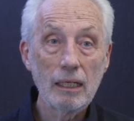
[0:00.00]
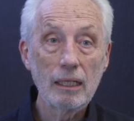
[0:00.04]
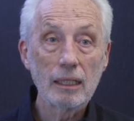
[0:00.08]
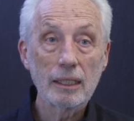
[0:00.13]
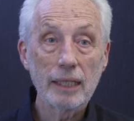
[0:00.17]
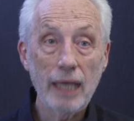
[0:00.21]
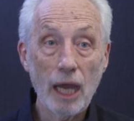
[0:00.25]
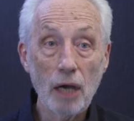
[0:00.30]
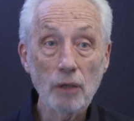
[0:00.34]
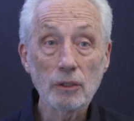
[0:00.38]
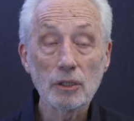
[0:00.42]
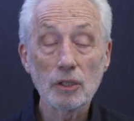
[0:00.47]

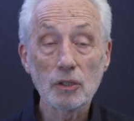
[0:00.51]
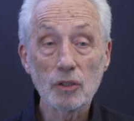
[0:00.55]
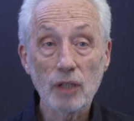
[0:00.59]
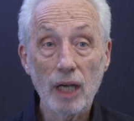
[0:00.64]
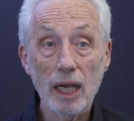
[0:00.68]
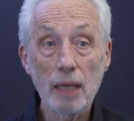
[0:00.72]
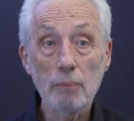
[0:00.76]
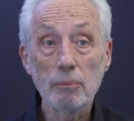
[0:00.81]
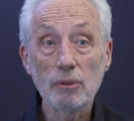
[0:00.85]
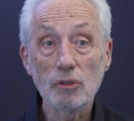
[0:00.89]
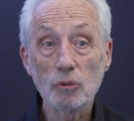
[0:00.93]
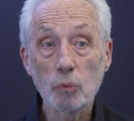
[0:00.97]
Character
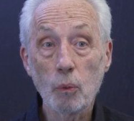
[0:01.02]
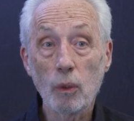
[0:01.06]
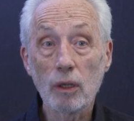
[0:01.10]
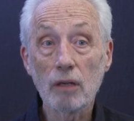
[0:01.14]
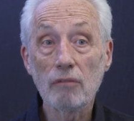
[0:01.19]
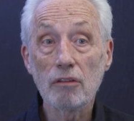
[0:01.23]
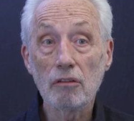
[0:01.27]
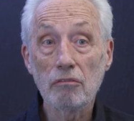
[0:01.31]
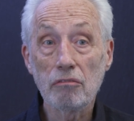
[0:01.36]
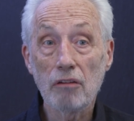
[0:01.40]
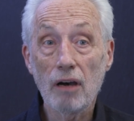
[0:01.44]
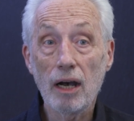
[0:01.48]
type is one of
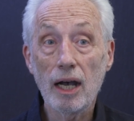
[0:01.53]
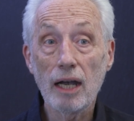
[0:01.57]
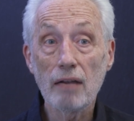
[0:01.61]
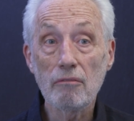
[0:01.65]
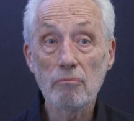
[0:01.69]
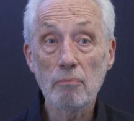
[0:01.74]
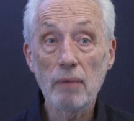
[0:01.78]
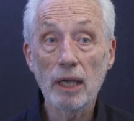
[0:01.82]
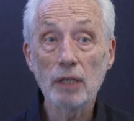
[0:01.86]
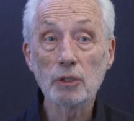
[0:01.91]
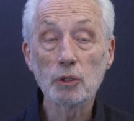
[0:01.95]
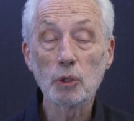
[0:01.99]
the
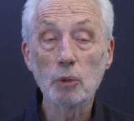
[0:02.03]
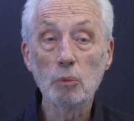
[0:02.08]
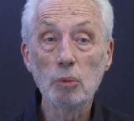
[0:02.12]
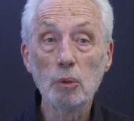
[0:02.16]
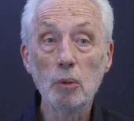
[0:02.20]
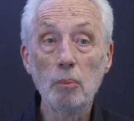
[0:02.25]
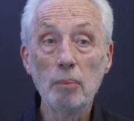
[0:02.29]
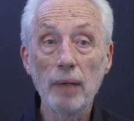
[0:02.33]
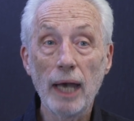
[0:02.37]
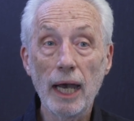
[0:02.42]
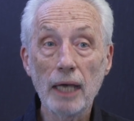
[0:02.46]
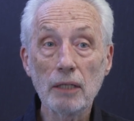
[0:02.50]
5 measurable
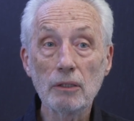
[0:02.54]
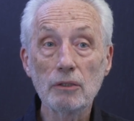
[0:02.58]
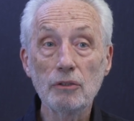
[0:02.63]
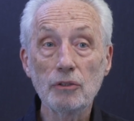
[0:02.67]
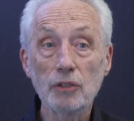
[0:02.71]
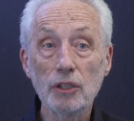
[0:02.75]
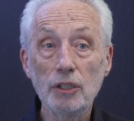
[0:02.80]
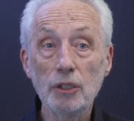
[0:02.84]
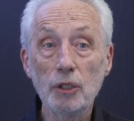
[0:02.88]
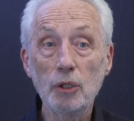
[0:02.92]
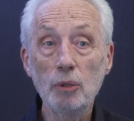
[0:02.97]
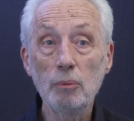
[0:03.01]
patterns
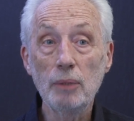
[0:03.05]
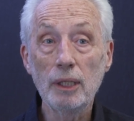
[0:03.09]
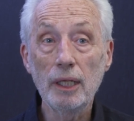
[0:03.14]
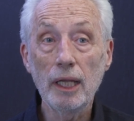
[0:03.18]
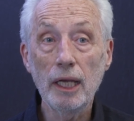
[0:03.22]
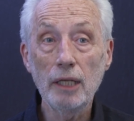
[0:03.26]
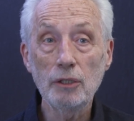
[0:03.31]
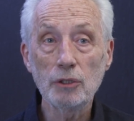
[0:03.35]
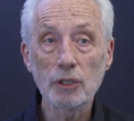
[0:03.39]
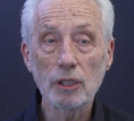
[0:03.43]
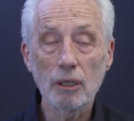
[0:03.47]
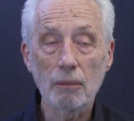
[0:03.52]
in human
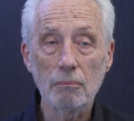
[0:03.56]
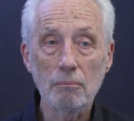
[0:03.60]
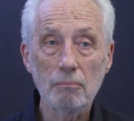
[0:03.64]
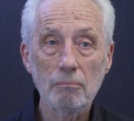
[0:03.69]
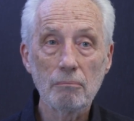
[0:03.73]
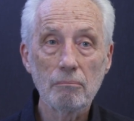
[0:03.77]
nature,